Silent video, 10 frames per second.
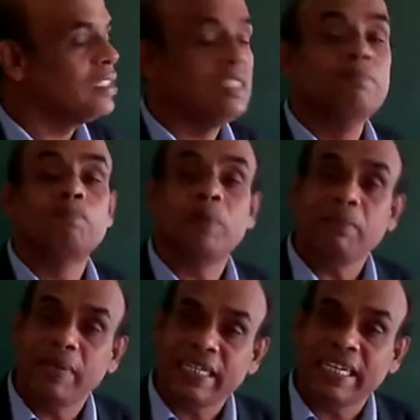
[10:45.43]

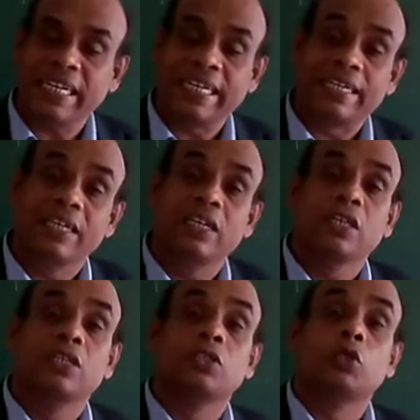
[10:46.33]

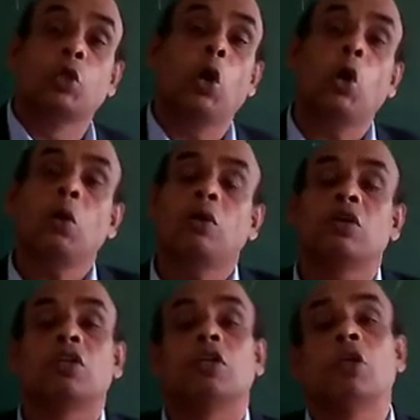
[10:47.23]
implemented,
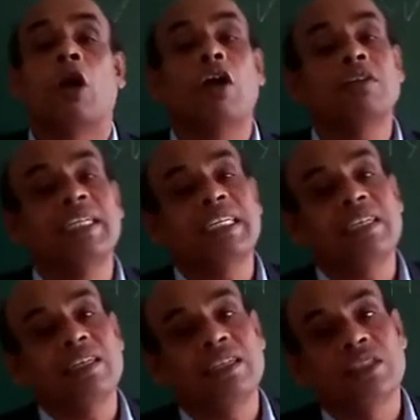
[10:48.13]
though not in
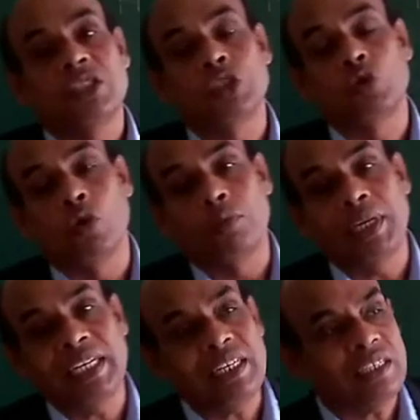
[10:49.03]
so
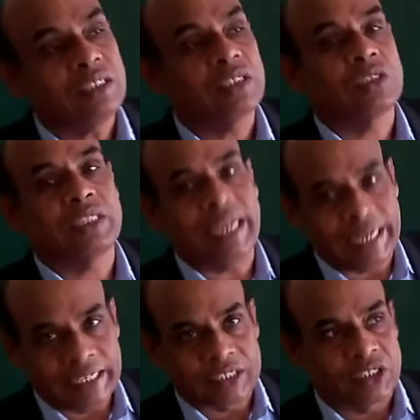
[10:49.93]
many
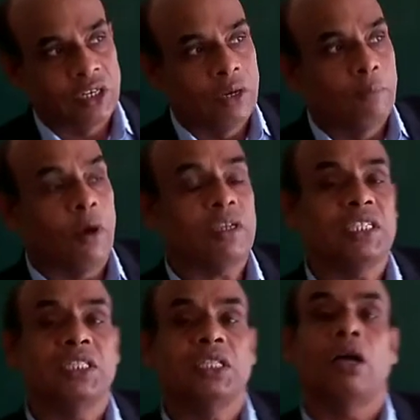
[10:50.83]
states, but
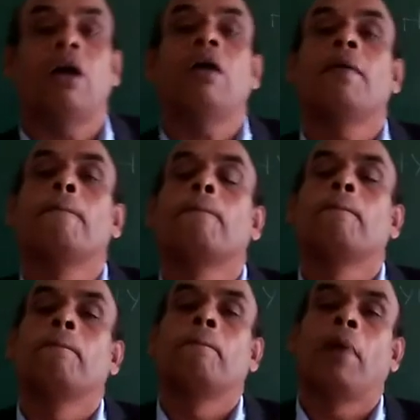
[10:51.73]
in the
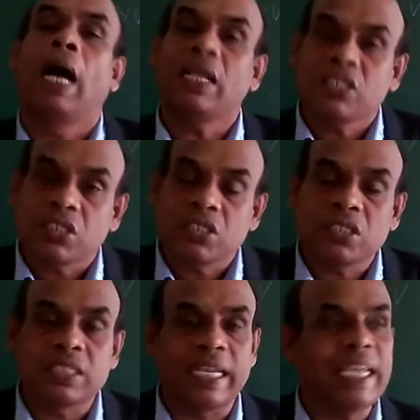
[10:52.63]

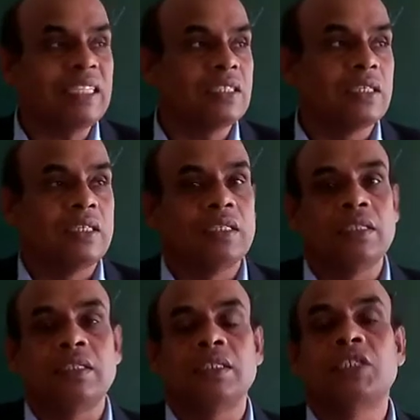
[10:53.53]
first
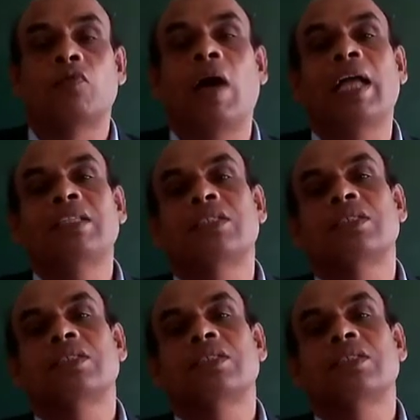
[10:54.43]
state it was